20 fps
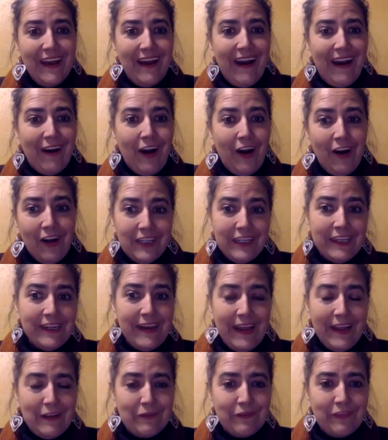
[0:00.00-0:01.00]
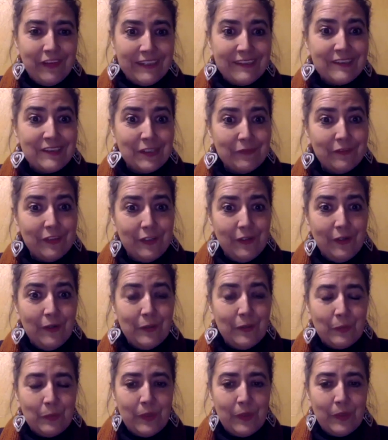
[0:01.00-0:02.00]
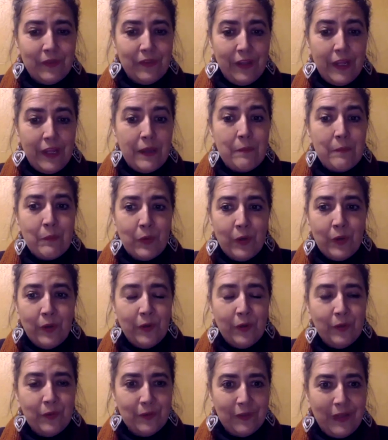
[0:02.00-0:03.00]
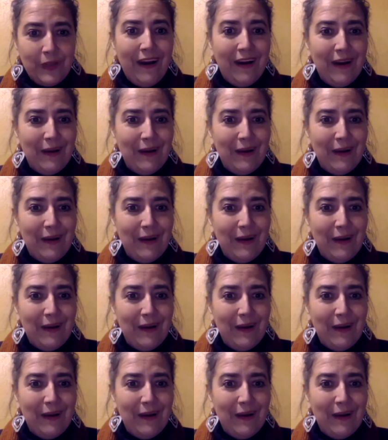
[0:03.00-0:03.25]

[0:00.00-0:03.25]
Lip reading: holiday festival with the Imbolc